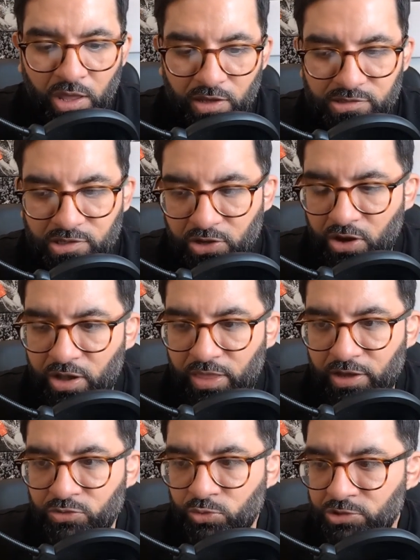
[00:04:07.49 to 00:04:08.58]
It's a guy
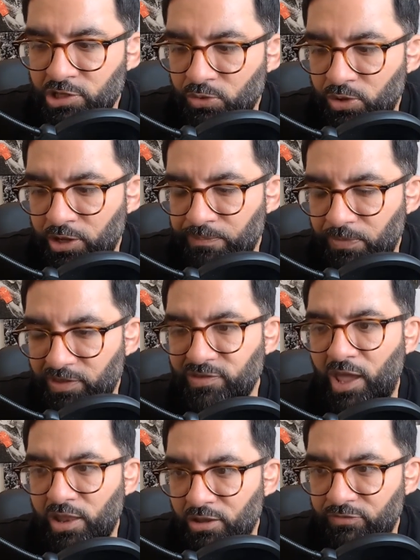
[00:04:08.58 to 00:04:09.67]
that is also a
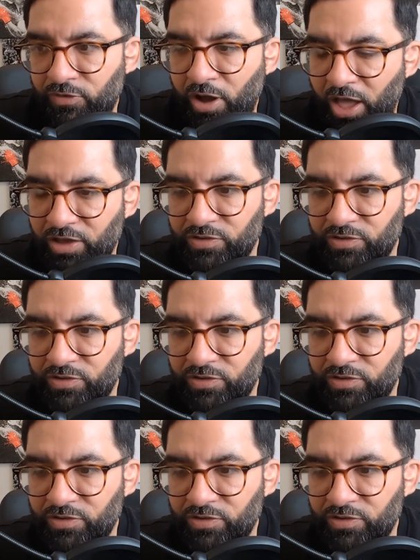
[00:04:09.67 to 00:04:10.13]
stand-up fighter,